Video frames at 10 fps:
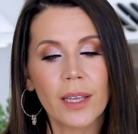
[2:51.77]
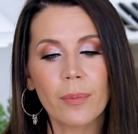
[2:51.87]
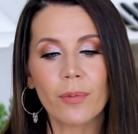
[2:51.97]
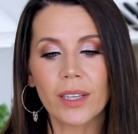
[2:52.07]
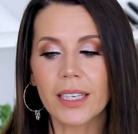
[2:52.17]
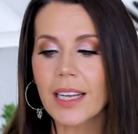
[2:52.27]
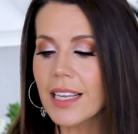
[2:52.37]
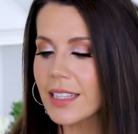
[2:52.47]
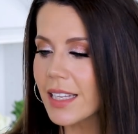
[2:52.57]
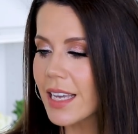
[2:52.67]
lip really
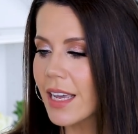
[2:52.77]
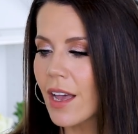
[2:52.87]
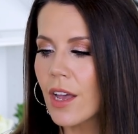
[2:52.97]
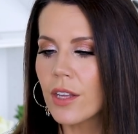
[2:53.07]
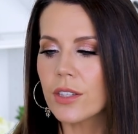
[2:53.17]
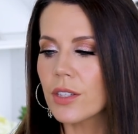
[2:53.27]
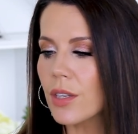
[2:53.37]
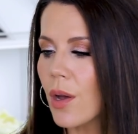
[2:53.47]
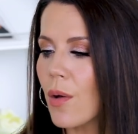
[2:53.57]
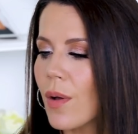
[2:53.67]
nicely.
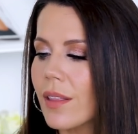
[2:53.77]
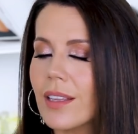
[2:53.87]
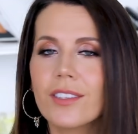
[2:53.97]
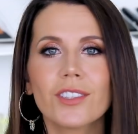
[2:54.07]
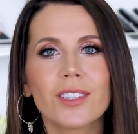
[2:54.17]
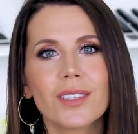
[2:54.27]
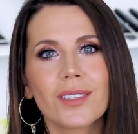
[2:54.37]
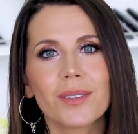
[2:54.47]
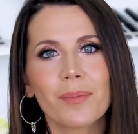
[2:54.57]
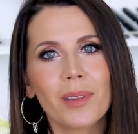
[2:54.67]
So let's
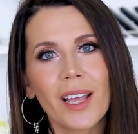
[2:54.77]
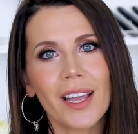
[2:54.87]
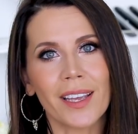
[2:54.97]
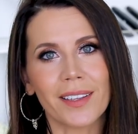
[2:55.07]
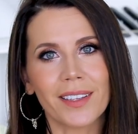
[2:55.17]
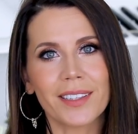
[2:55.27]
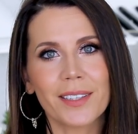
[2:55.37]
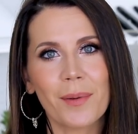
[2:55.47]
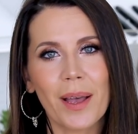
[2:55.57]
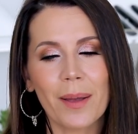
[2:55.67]
just play. Let's
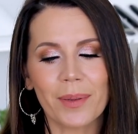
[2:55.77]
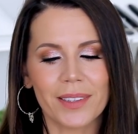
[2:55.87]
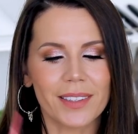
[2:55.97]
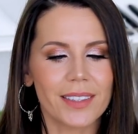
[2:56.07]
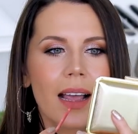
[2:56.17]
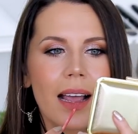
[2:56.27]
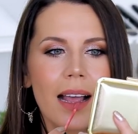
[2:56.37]
see what happens.